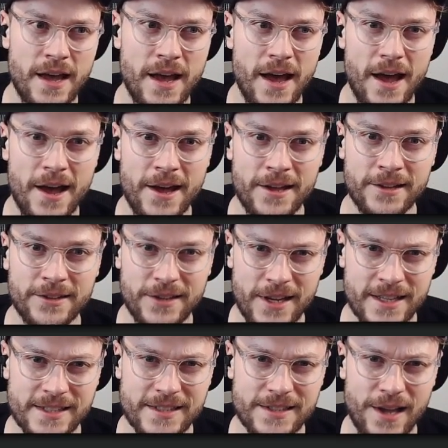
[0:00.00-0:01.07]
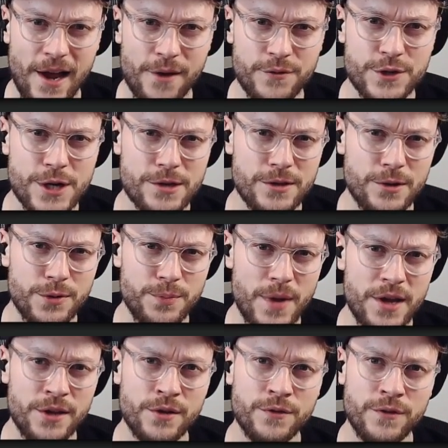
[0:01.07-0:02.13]
And yes, I've checked the
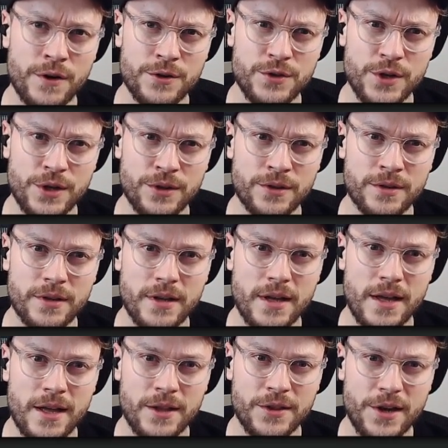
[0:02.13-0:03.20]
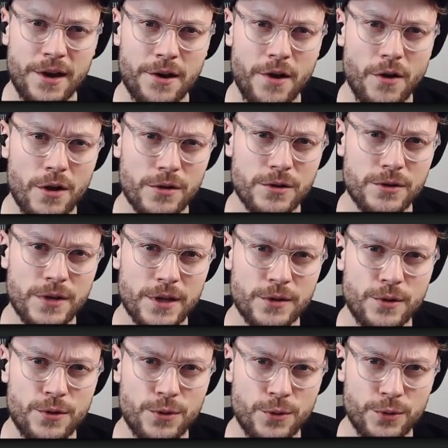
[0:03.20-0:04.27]
remaining 13. They are all
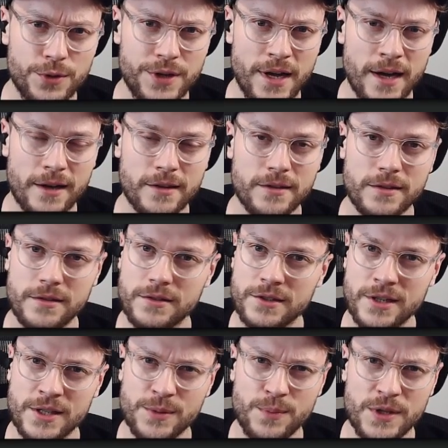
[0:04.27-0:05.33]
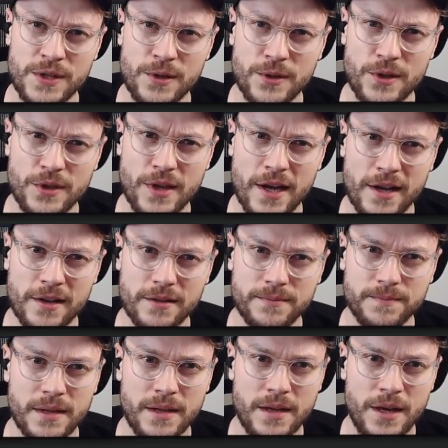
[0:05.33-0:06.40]
connected to React, just missing the tag.
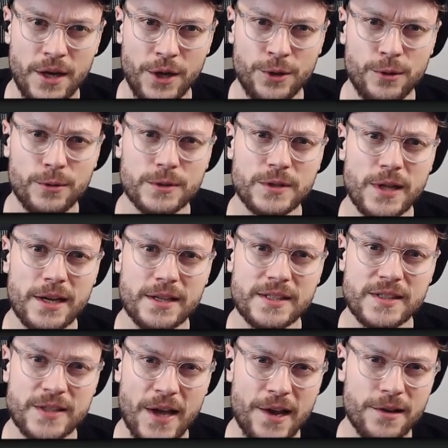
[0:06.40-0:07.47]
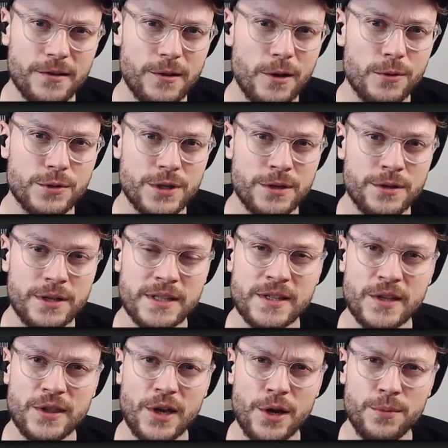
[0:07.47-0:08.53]
It looks like stale closure is
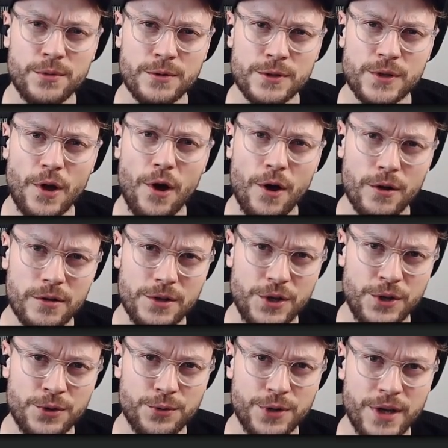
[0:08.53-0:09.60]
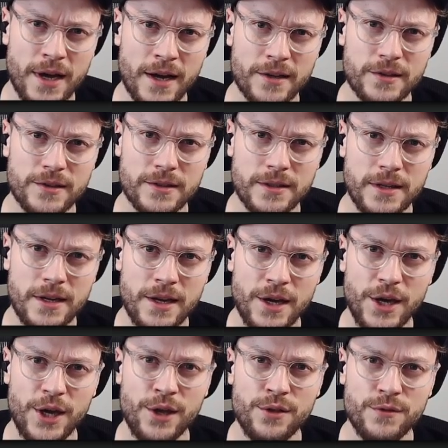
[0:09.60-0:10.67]
a term used only in React,
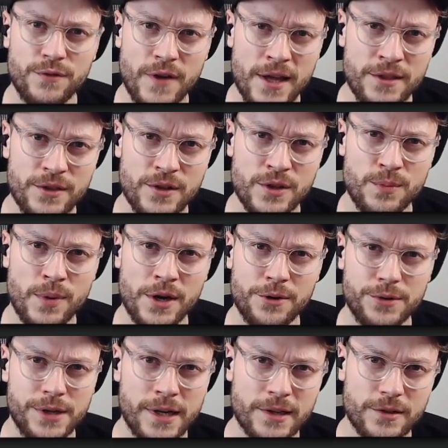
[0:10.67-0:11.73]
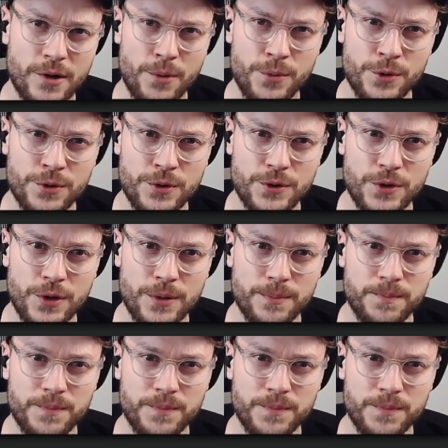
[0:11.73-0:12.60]
invented by React community.